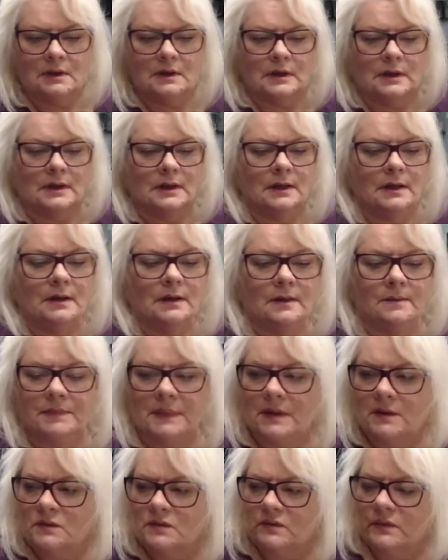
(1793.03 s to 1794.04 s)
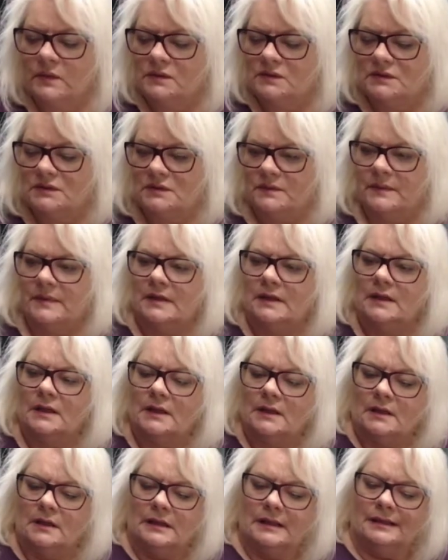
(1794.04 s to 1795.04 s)
They're supposed to
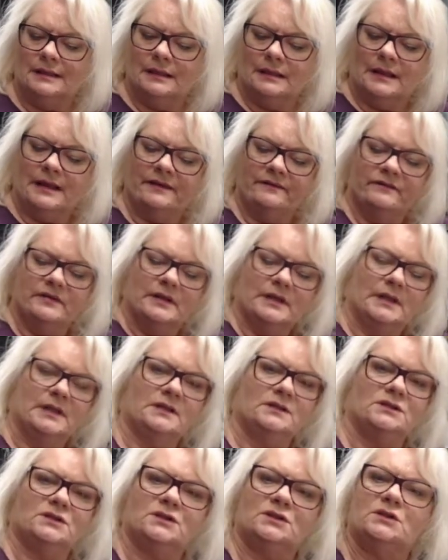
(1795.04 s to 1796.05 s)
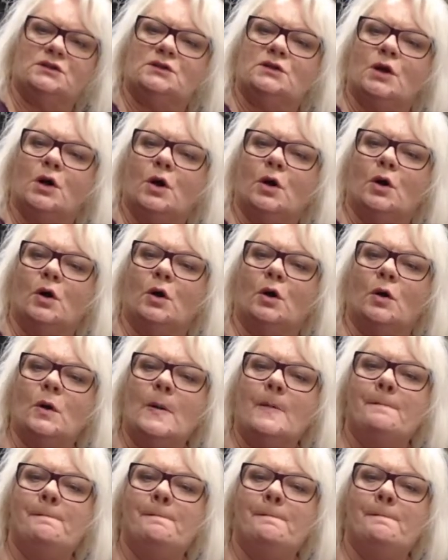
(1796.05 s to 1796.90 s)
be 11 inches tall.